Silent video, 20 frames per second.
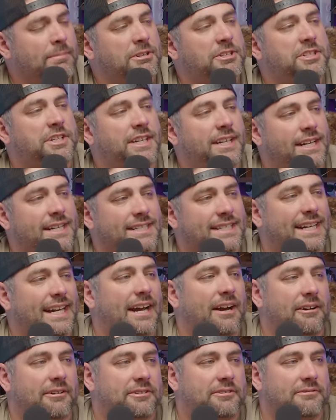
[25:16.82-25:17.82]
yeah, but she has
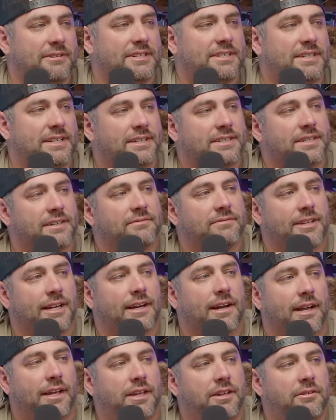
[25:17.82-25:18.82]
characteristics of
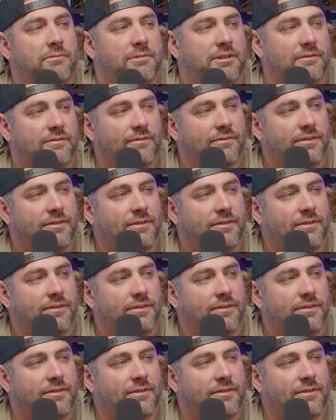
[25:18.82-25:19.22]
like a human